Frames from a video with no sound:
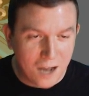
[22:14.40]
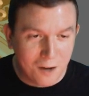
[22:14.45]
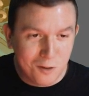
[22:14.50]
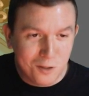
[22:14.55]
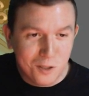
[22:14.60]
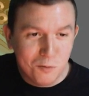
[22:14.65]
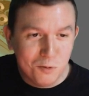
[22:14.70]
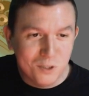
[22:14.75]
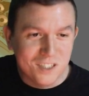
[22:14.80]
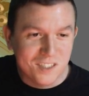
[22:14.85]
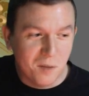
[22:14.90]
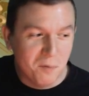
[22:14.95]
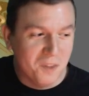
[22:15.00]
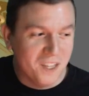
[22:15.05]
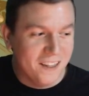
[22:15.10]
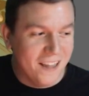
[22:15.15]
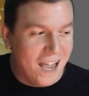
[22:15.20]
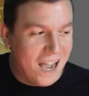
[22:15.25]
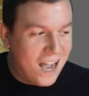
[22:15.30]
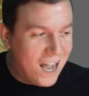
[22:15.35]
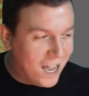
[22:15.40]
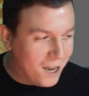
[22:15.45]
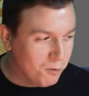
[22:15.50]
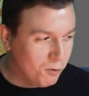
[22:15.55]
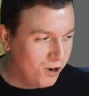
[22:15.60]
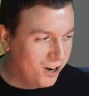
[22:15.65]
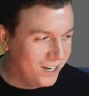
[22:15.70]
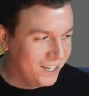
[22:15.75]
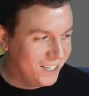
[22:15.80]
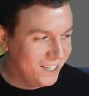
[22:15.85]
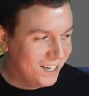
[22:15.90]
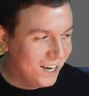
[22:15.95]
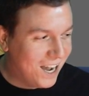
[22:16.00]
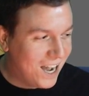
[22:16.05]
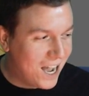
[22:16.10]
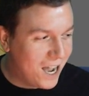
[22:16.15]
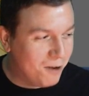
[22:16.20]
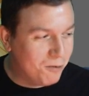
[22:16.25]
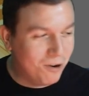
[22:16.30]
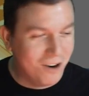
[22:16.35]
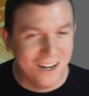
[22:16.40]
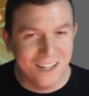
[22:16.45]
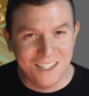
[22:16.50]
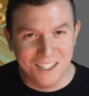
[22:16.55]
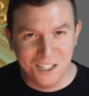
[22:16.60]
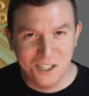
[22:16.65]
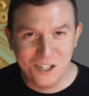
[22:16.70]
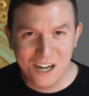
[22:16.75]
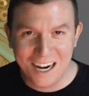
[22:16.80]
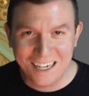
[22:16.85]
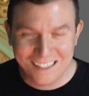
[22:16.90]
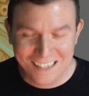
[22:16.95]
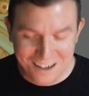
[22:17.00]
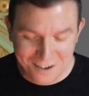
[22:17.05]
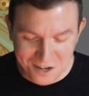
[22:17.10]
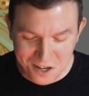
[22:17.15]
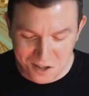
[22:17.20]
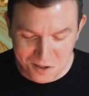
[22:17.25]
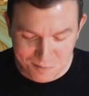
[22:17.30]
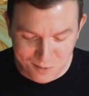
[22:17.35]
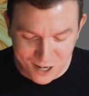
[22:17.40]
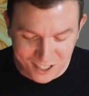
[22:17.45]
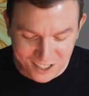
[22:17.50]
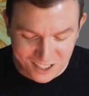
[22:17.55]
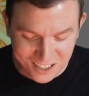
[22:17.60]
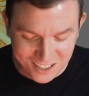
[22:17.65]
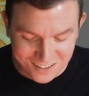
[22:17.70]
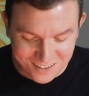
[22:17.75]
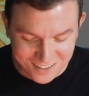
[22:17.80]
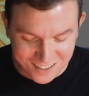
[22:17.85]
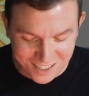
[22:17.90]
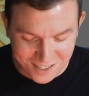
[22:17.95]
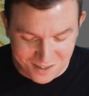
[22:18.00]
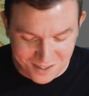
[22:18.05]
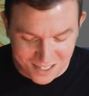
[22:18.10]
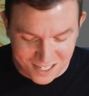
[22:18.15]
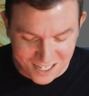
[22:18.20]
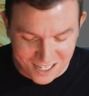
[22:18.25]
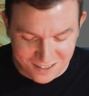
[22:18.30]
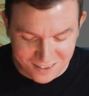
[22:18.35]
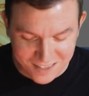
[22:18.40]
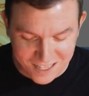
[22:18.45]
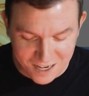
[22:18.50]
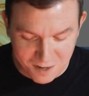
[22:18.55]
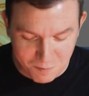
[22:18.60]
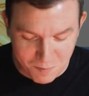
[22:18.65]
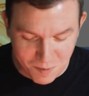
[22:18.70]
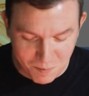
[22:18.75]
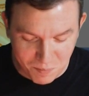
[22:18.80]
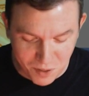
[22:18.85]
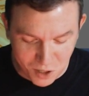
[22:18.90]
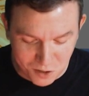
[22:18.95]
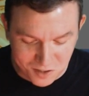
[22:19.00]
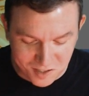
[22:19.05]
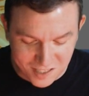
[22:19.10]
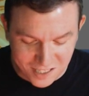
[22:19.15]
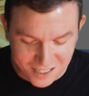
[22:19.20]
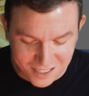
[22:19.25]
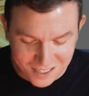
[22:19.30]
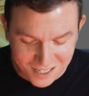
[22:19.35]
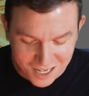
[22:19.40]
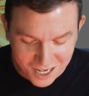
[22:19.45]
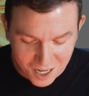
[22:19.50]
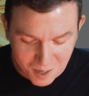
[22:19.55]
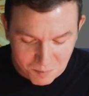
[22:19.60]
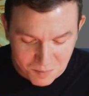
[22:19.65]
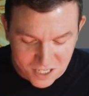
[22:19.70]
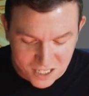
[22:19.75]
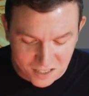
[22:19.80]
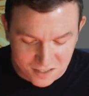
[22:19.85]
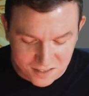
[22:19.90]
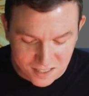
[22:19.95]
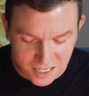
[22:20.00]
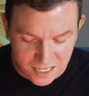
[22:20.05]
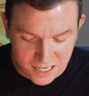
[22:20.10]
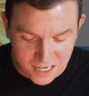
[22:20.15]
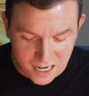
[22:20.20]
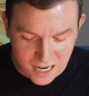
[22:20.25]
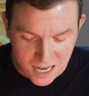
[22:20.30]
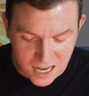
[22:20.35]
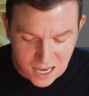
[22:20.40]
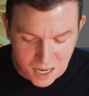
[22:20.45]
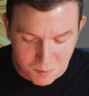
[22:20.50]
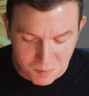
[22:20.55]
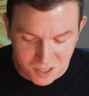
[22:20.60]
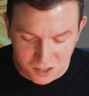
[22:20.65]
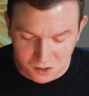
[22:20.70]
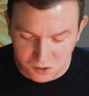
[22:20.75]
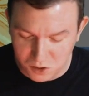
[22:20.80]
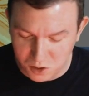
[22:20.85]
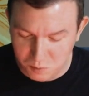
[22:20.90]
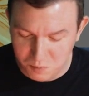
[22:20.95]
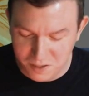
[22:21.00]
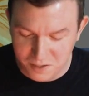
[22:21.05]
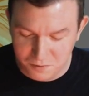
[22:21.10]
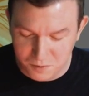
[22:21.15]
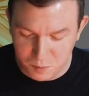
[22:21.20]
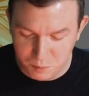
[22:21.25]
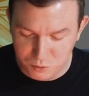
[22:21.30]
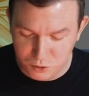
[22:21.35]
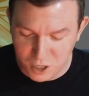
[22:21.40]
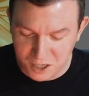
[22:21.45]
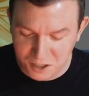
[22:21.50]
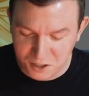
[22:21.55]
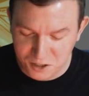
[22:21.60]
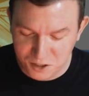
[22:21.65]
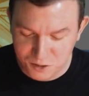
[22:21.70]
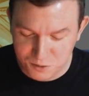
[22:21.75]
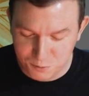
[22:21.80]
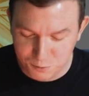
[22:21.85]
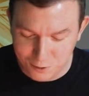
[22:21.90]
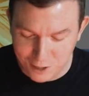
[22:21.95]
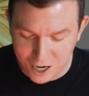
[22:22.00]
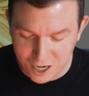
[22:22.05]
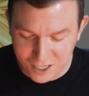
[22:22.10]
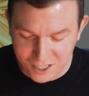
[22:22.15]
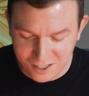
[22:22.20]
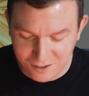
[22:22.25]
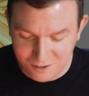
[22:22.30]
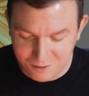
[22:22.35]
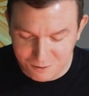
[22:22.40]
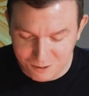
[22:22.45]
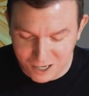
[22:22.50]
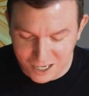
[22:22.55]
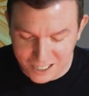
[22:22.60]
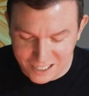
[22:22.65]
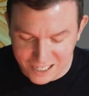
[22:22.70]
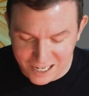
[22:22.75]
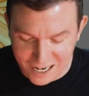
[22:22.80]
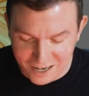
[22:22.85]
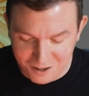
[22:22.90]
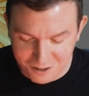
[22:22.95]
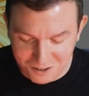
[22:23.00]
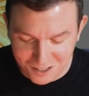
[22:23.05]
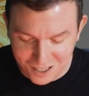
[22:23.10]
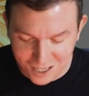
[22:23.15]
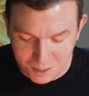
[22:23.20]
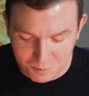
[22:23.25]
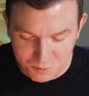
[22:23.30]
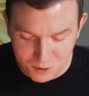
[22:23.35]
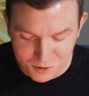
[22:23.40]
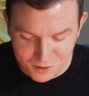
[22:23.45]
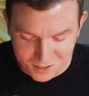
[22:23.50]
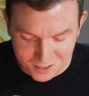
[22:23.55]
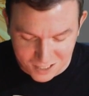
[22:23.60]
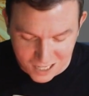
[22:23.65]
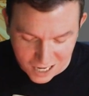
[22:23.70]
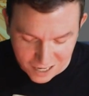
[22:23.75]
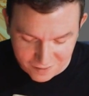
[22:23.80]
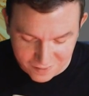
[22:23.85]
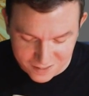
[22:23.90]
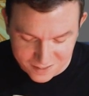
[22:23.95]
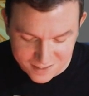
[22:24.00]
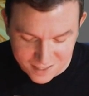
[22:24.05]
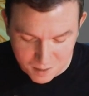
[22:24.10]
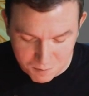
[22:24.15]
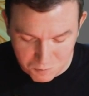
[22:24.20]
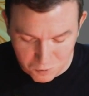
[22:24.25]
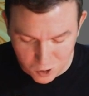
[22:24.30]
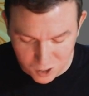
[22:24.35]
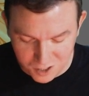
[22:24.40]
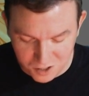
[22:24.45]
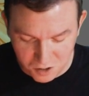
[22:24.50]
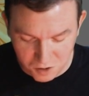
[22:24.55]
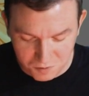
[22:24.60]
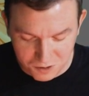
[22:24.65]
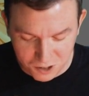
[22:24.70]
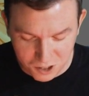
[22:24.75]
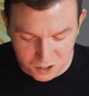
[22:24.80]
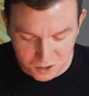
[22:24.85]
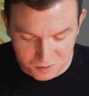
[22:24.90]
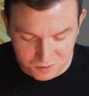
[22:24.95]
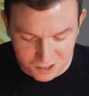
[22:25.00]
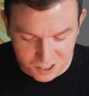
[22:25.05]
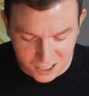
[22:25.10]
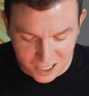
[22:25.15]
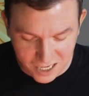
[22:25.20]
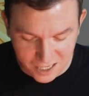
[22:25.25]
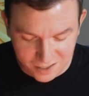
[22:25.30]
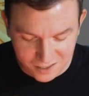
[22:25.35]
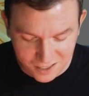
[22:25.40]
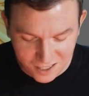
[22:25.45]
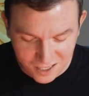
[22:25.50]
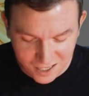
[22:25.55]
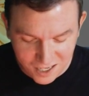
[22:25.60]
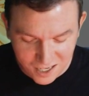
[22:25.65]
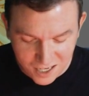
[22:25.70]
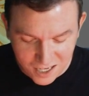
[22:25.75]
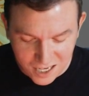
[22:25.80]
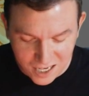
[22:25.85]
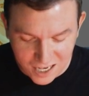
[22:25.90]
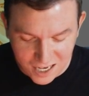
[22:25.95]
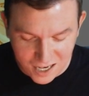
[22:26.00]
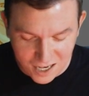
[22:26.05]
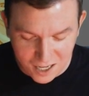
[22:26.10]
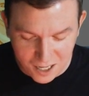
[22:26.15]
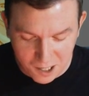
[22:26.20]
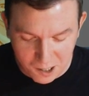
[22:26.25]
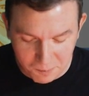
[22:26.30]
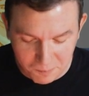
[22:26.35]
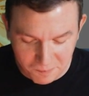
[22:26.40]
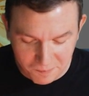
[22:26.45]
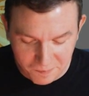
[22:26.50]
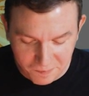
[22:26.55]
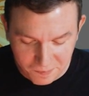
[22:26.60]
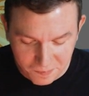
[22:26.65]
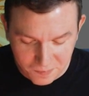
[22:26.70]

It was something that I wanted to track down all the brushes that have been posted, because like I'm in a little bit of a brush rut right now. I'm using kind of the same one over and over again. And